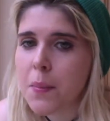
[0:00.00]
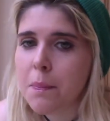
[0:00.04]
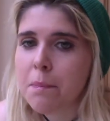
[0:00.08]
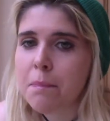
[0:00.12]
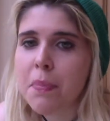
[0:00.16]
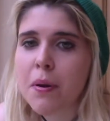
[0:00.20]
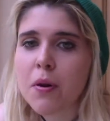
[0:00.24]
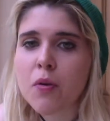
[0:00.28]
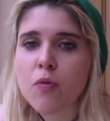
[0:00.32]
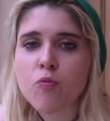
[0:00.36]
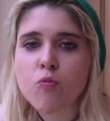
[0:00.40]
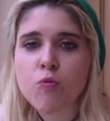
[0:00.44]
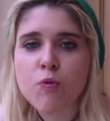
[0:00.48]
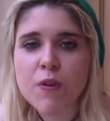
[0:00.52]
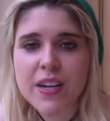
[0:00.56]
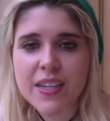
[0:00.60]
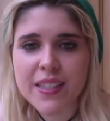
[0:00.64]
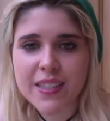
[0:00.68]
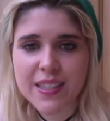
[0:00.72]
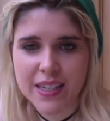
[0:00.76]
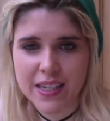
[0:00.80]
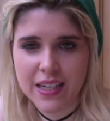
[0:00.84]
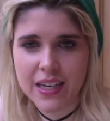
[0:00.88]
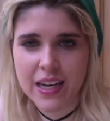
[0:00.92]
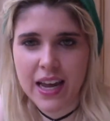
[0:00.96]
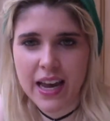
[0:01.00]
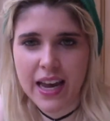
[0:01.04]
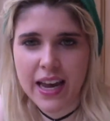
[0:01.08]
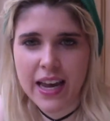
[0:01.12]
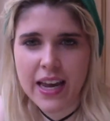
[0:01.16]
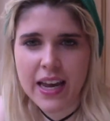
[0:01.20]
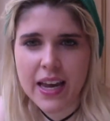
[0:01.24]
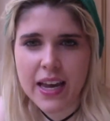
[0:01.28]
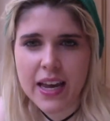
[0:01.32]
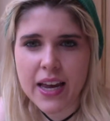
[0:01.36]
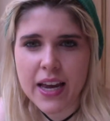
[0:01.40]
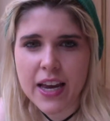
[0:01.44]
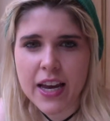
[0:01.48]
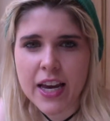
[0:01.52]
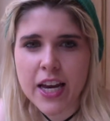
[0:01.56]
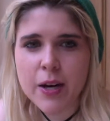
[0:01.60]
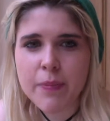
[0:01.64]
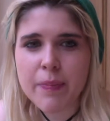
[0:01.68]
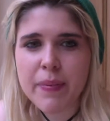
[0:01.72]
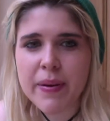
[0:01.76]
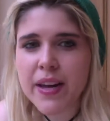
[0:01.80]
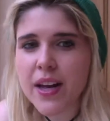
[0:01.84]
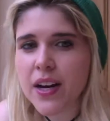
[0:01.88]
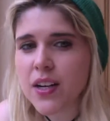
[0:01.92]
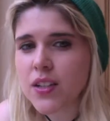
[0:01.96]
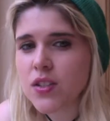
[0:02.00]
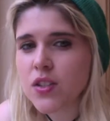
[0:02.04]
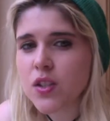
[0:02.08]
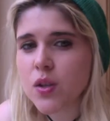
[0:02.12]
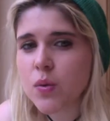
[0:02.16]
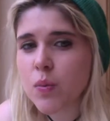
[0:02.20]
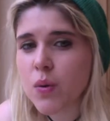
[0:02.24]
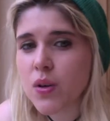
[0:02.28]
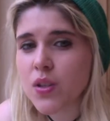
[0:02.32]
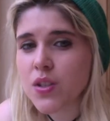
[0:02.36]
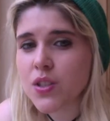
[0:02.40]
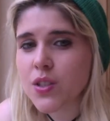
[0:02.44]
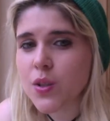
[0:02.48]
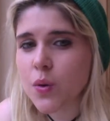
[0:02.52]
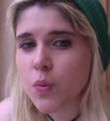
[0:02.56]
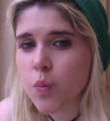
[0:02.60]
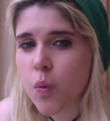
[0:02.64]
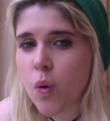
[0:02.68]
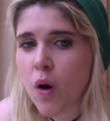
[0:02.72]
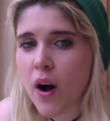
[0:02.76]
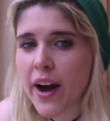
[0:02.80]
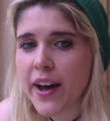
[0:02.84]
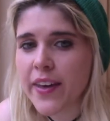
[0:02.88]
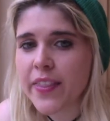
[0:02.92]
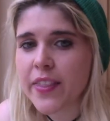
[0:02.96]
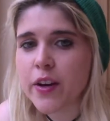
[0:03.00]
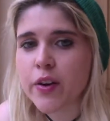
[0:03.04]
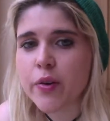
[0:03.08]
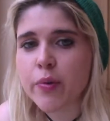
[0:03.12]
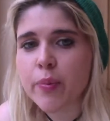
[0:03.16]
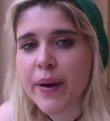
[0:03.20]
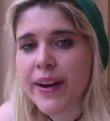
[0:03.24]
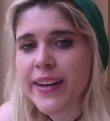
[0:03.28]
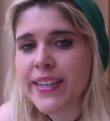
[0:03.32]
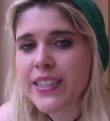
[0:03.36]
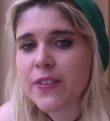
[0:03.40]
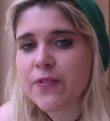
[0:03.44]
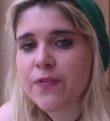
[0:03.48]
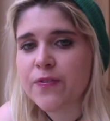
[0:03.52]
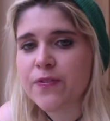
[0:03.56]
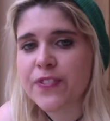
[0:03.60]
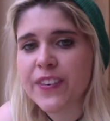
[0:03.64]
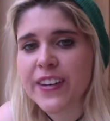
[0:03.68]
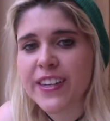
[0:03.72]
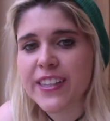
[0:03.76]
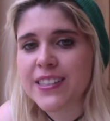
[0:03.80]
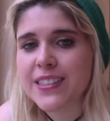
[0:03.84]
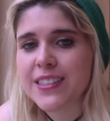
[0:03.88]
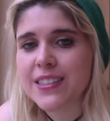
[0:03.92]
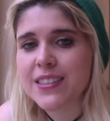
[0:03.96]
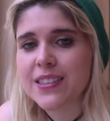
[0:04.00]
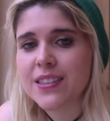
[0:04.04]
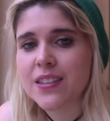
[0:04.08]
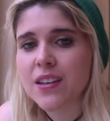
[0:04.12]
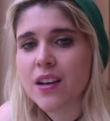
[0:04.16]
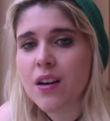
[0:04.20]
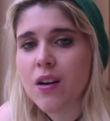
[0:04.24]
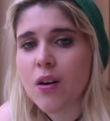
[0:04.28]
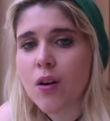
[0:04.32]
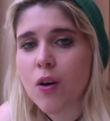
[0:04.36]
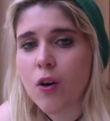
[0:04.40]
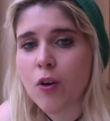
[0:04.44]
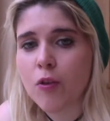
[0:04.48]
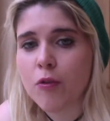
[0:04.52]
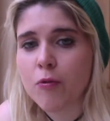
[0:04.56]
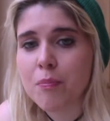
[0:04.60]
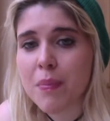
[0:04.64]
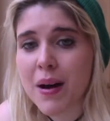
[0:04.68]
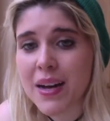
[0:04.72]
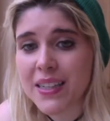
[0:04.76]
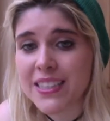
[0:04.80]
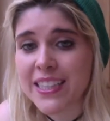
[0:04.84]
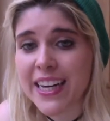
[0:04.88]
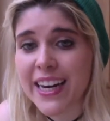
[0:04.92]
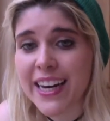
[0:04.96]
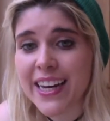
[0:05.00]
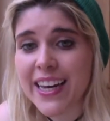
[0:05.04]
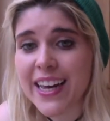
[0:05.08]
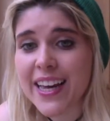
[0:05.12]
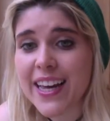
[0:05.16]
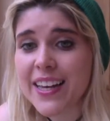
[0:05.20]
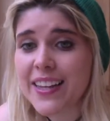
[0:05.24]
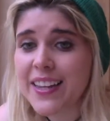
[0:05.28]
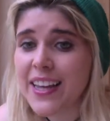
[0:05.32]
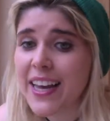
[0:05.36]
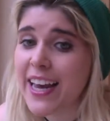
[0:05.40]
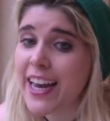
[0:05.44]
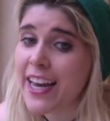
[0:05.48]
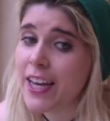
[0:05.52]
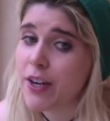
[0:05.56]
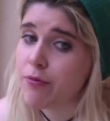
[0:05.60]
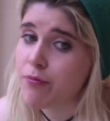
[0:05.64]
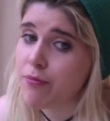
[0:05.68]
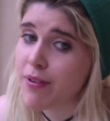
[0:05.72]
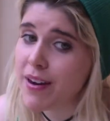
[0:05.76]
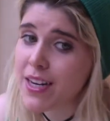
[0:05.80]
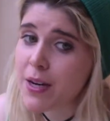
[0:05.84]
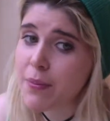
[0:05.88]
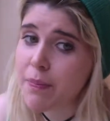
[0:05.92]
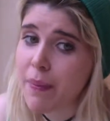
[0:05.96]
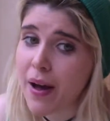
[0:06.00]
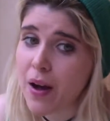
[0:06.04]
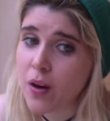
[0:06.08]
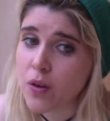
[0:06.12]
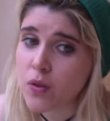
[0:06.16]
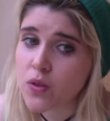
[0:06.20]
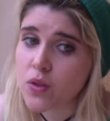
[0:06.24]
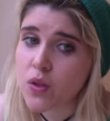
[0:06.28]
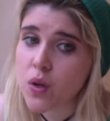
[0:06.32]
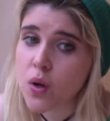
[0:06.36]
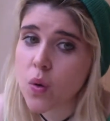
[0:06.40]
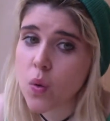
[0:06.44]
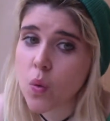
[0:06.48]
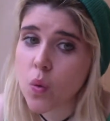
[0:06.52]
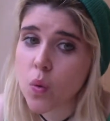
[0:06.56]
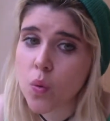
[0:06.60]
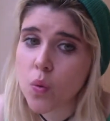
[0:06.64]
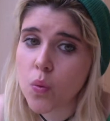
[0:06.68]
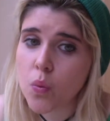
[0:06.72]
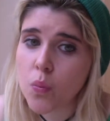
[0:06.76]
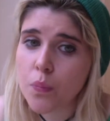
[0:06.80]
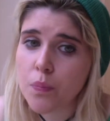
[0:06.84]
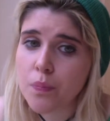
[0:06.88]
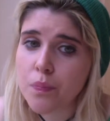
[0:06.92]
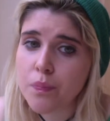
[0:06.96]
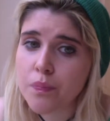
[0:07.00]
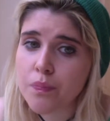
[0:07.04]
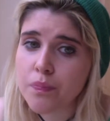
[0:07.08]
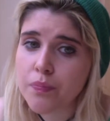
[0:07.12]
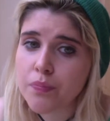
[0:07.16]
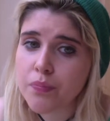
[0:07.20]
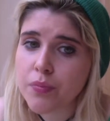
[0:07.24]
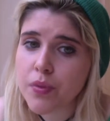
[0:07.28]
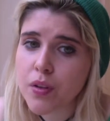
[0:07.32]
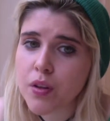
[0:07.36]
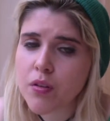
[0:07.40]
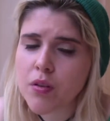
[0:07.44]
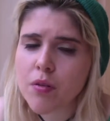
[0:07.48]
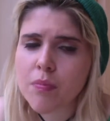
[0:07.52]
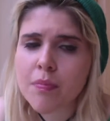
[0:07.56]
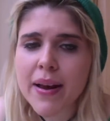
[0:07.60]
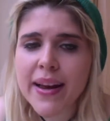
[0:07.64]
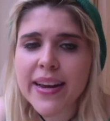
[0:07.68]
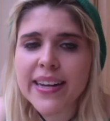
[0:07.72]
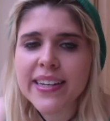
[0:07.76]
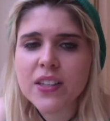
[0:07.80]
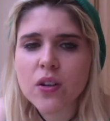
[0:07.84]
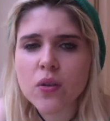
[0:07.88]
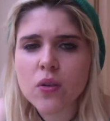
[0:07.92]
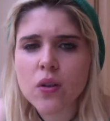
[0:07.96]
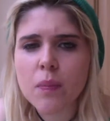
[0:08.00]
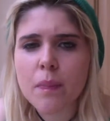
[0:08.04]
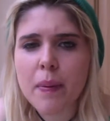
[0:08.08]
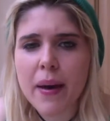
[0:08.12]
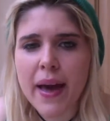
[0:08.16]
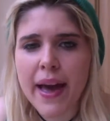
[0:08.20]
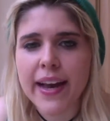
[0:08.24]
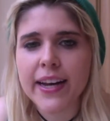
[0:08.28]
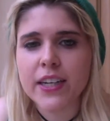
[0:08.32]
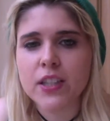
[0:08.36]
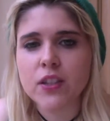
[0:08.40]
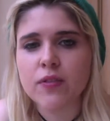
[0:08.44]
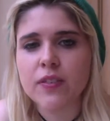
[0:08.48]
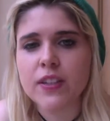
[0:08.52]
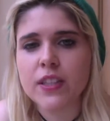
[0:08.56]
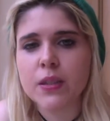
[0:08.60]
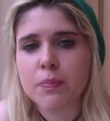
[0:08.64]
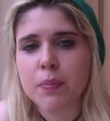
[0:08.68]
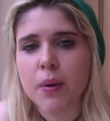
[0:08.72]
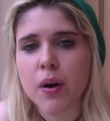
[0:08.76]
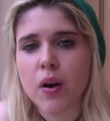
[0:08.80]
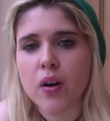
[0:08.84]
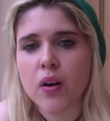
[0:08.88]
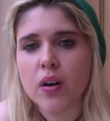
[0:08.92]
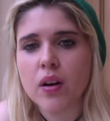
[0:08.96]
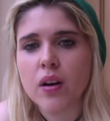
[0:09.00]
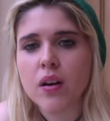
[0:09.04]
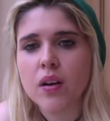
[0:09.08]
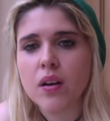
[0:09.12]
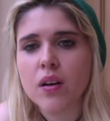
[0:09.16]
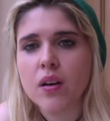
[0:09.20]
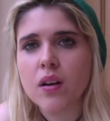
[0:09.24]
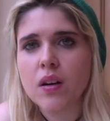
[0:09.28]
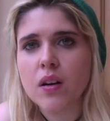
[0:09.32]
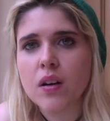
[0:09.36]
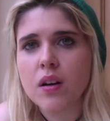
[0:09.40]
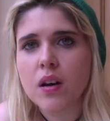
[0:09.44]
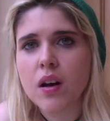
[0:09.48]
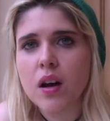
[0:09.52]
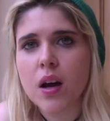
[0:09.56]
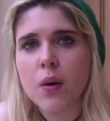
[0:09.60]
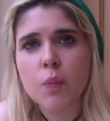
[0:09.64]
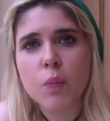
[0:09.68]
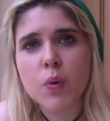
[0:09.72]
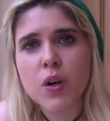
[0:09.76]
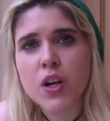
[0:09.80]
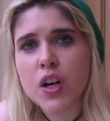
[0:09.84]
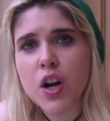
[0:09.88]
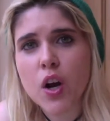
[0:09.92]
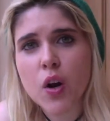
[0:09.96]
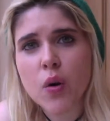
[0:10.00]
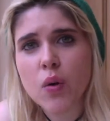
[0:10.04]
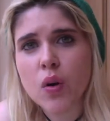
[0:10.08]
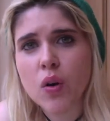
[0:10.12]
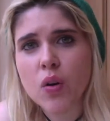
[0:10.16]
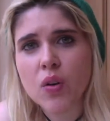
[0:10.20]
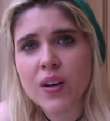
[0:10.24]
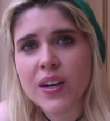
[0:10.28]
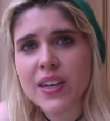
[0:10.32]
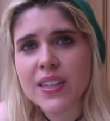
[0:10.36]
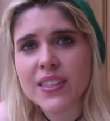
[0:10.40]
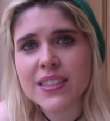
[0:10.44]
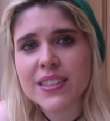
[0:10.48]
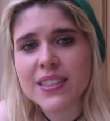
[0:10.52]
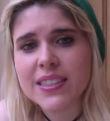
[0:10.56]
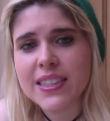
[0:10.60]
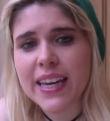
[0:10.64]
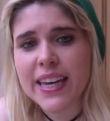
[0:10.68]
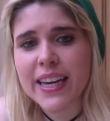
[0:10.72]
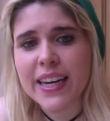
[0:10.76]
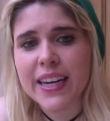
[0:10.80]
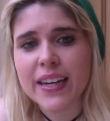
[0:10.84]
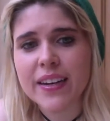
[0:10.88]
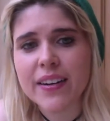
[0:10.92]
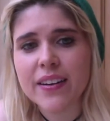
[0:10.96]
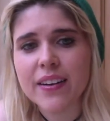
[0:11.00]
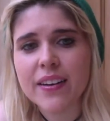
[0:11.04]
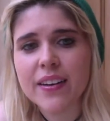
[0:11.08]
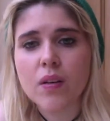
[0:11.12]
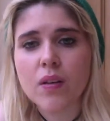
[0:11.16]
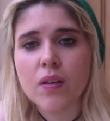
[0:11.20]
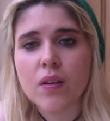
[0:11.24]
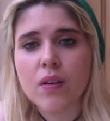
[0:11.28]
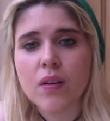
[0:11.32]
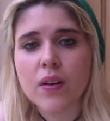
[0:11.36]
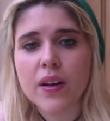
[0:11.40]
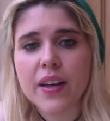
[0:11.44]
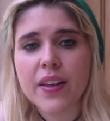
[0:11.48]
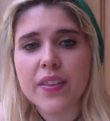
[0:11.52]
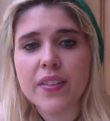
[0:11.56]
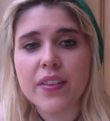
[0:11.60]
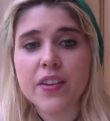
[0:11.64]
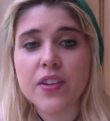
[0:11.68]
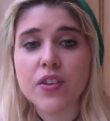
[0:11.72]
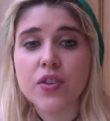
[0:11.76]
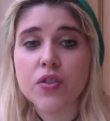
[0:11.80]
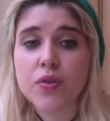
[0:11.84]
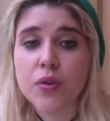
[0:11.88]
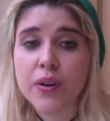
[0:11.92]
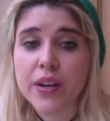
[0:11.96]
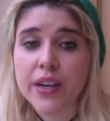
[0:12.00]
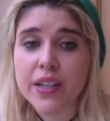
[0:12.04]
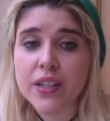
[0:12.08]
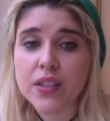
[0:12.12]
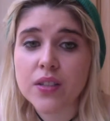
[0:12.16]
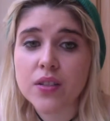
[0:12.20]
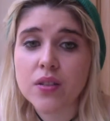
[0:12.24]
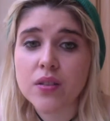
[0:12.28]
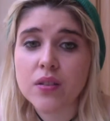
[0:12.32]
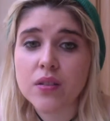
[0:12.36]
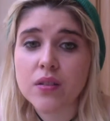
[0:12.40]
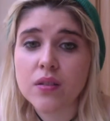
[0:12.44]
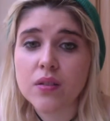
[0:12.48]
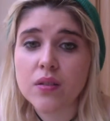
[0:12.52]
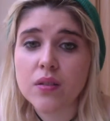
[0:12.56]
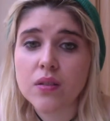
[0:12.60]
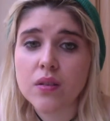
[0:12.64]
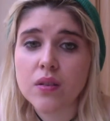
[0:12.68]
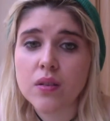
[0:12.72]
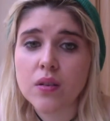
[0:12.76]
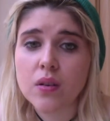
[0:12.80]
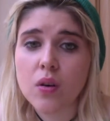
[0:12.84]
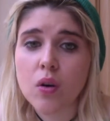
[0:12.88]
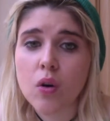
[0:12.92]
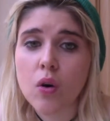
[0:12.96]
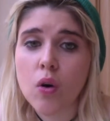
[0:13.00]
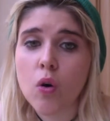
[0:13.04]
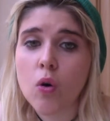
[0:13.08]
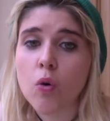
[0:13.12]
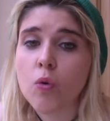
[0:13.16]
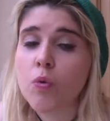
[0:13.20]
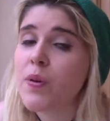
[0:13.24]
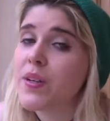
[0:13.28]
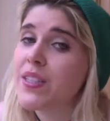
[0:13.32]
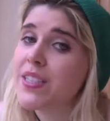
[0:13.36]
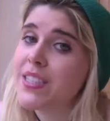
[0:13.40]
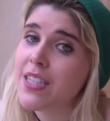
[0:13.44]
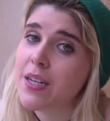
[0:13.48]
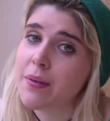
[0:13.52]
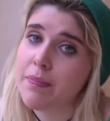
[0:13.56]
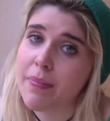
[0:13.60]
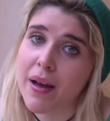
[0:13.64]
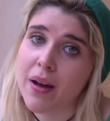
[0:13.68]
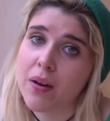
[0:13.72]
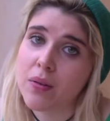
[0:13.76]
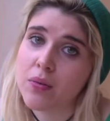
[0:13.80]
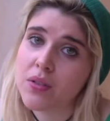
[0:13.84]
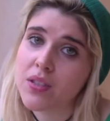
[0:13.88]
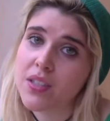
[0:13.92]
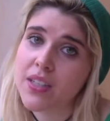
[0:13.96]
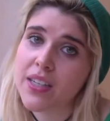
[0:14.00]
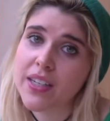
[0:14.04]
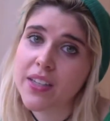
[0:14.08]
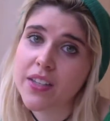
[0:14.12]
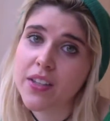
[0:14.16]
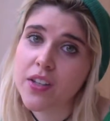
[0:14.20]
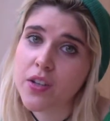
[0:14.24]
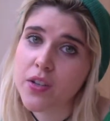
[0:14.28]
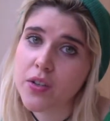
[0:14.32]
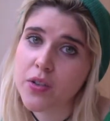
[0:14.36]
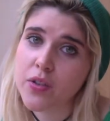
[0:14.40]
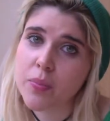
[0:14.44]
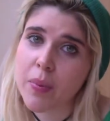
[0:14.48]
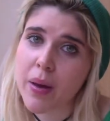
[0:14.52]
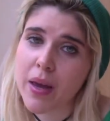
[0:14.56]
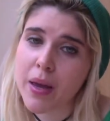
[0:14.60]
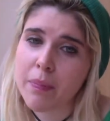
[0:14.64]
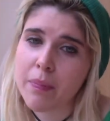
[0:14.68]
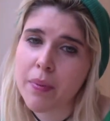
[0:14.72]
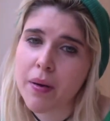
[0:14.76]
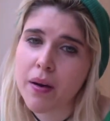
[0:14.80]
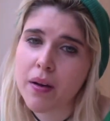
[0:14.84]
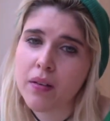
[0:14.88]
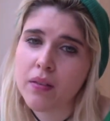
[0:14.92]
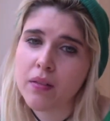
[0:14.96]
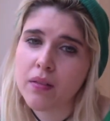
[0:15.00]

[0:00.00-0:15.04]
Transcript: But recently, he'd begun to wonder why the great feats of magic that he'd read about remained on the page of his book and were no longer seen in the street or written about in the newspaper.